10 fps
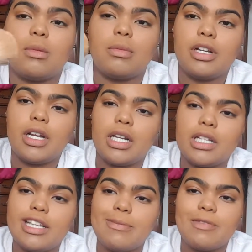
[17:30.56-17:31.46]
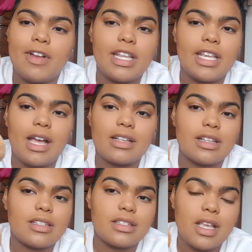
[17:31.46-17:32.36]
But you're not going to tap off any
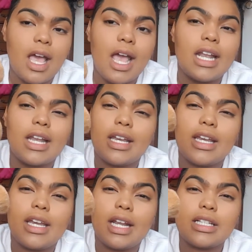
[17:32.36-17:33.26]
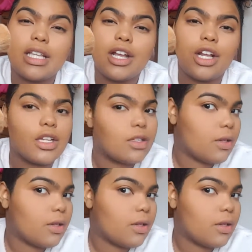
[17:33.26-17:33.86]
excess. Next thing you're going to do,